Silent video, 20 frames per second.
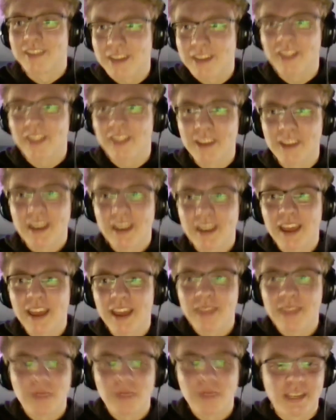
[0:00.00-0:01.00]
Colin and I
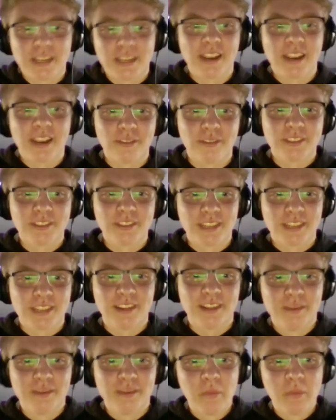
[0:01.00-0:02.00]
went to Hannaford's together
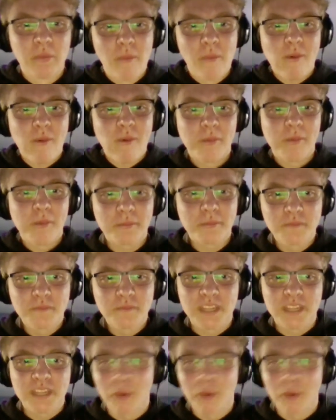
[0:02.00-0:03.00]
to get
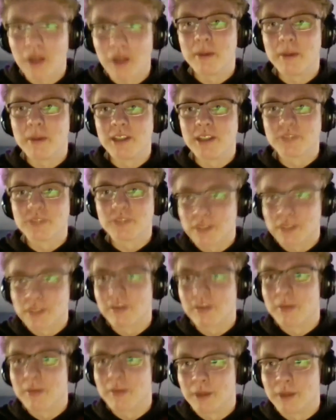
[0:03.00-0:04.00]
water bottles for the
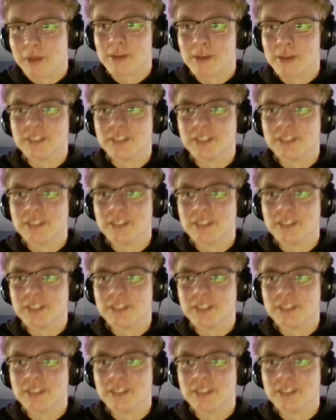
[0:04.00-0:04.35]
environmental project.